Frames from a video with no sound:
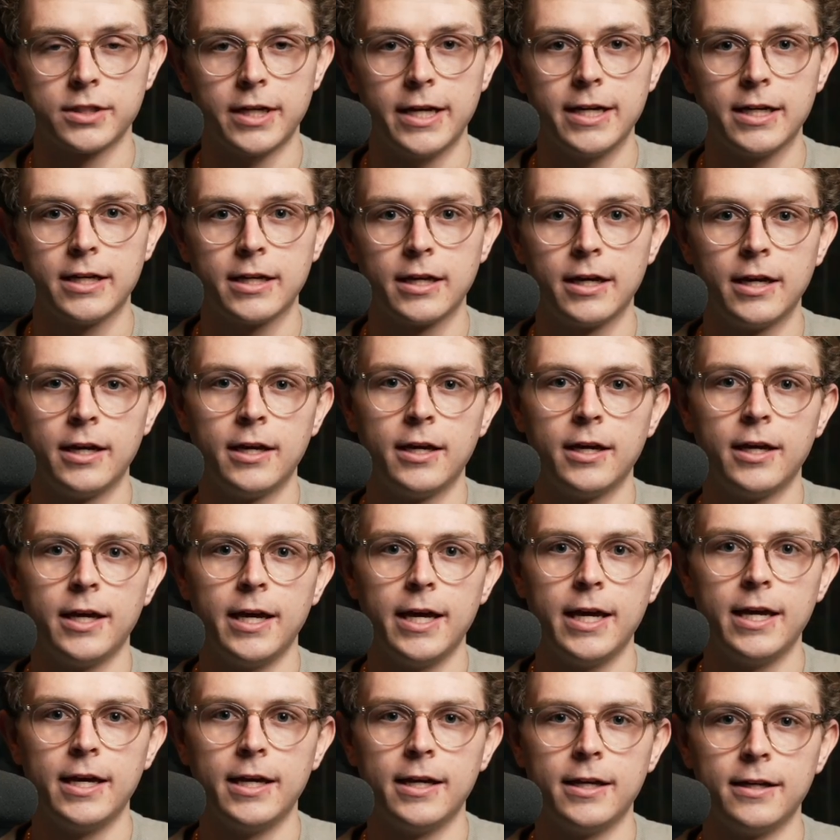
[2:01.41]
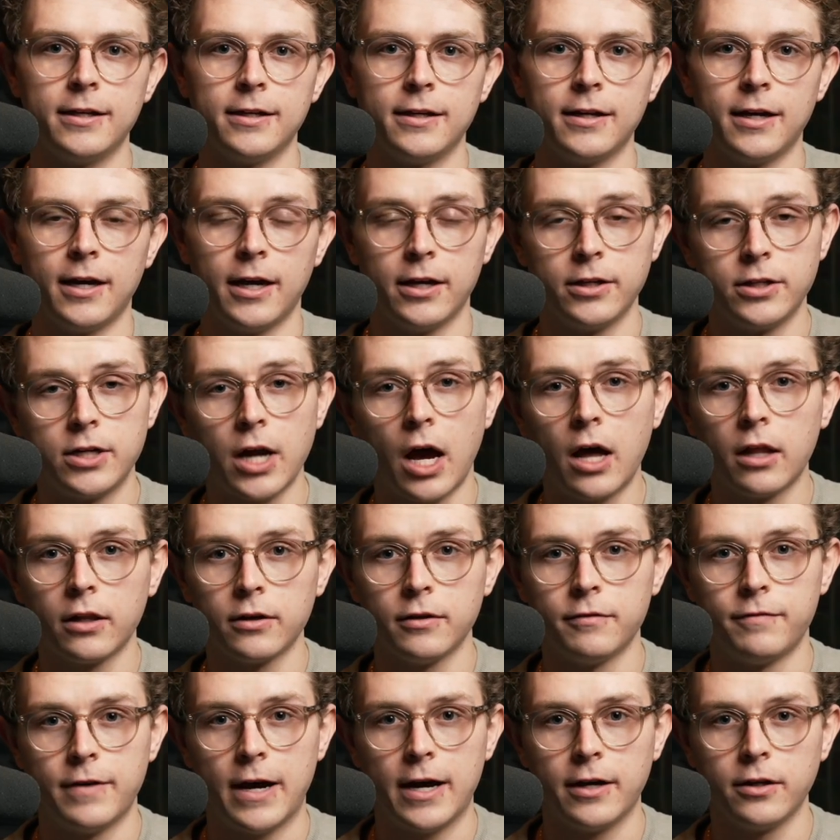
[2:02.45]
like in a
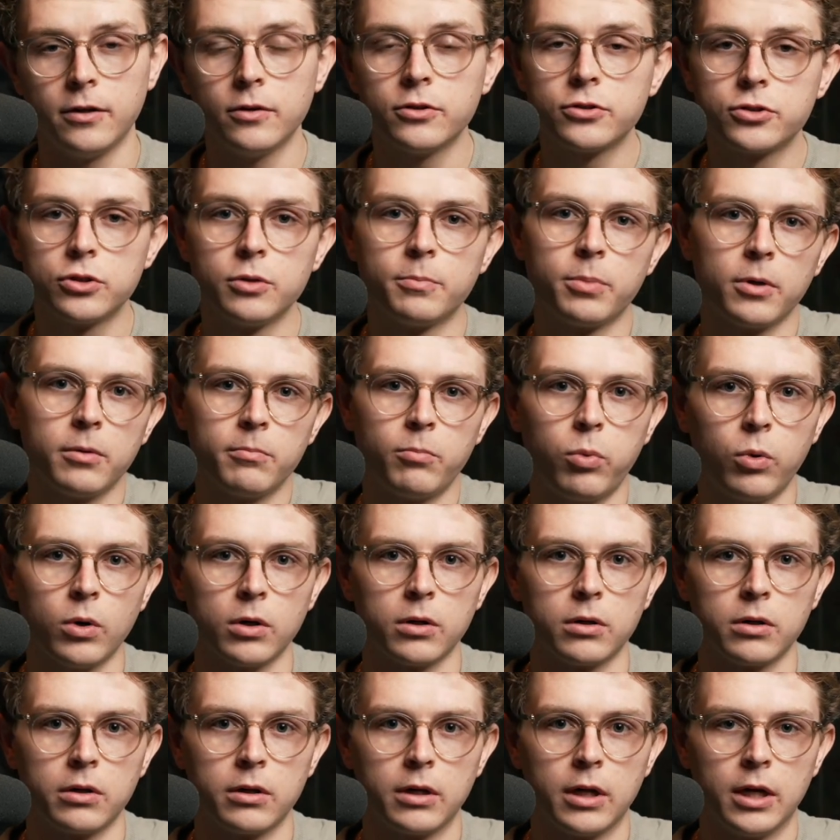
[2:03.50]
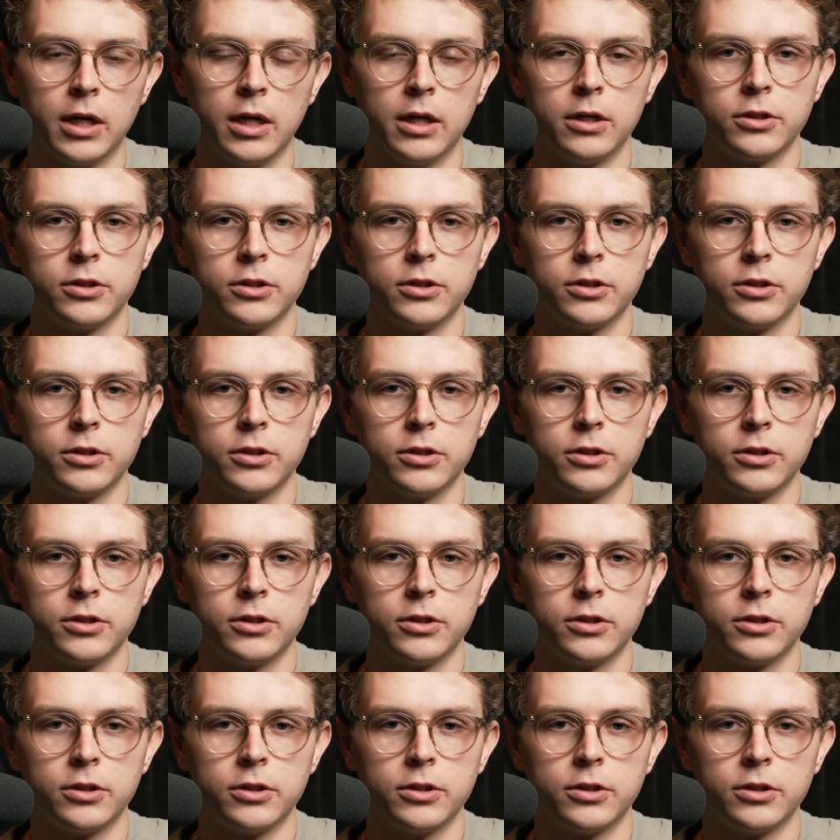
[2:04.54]
dollar value is super important.